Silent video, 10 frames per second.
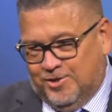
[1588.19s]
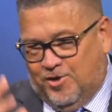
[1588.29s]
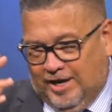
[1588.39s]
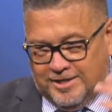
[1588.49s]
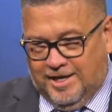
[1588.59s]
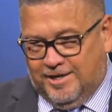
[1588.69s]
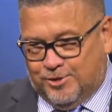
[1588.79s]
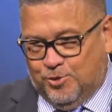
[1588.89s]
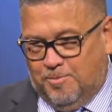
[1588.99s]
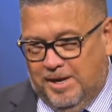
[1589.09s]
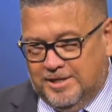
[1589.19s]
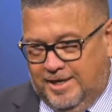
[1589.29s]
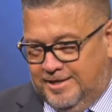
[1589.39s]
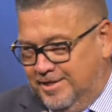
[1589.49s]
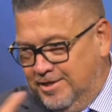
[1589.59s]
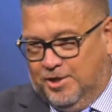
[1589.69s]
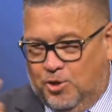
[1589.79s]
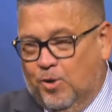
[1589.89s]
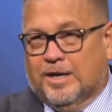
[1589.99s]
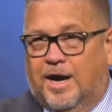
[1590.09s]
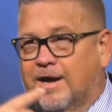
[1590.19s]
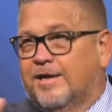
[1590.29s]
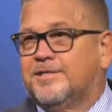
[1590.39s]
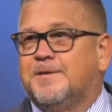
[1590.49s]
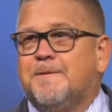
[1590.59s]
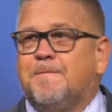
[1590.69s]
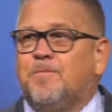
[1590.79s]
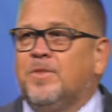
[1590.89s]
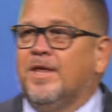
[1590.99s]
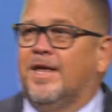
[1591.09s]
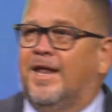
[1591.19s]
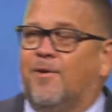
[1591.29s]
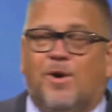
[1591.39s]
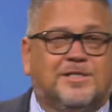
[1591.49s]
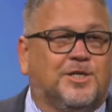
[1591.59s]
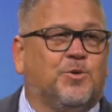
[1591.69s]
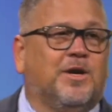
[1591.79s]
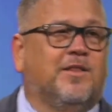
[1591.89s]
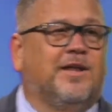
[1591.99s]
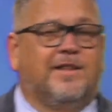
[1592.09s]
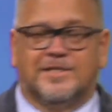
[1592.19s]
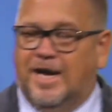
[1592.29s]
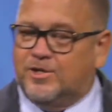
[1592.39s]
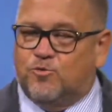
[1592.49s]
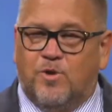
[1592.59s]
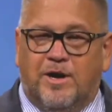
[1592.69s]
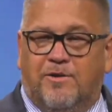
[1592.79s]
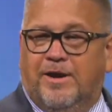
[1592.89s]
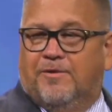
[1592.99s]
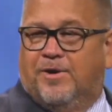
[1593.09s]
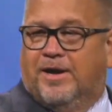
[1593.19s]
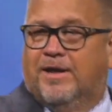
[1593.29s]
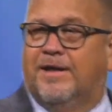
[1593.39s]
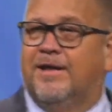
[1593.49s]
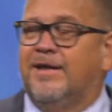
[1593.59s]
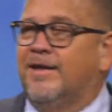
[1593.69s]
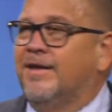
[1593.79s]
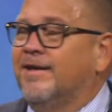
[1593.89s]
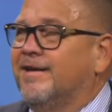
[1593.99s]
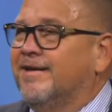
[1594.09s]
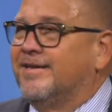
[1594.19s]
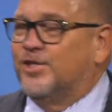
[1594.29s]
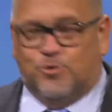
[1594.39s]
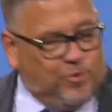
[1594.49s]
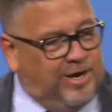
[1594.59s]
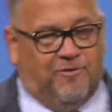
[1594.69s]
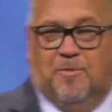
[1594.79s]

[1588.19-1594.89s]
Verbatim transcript: I, I guess I got a short mind on the, the quick knockouts. And I watched this one the other day. This guy's running around the ring, just running from